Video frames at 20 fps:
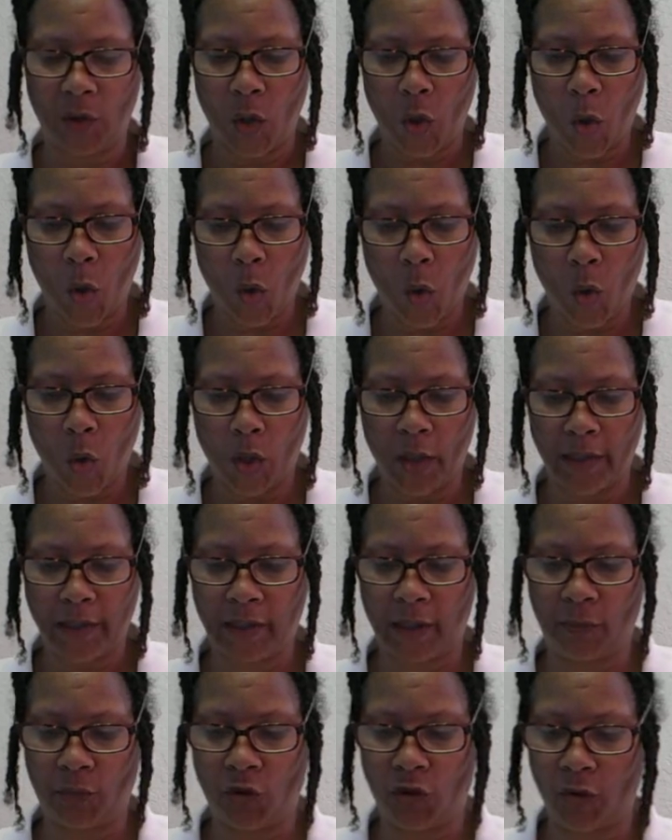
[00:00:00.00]
or
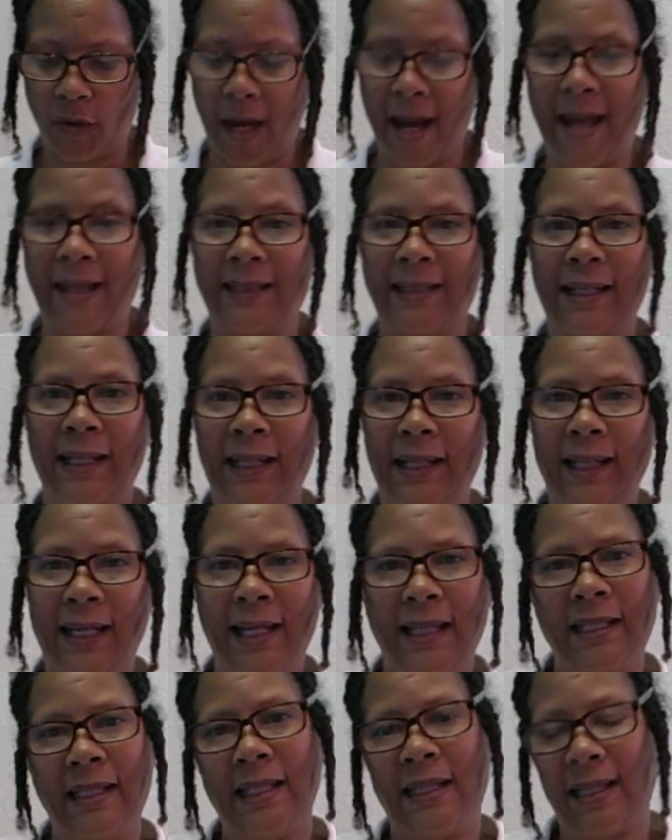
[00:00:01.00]
subtract
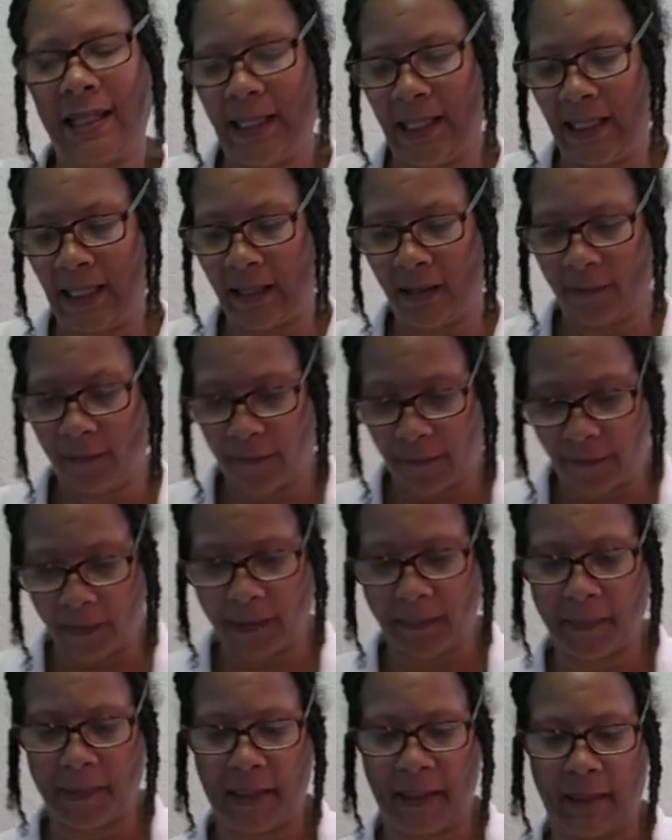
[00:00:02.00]
anything
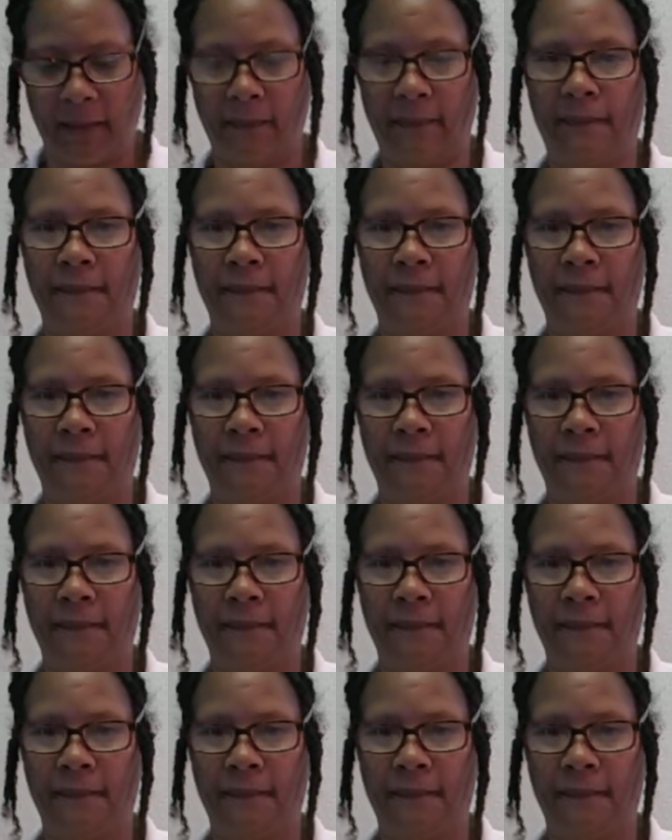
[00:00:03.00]
from them.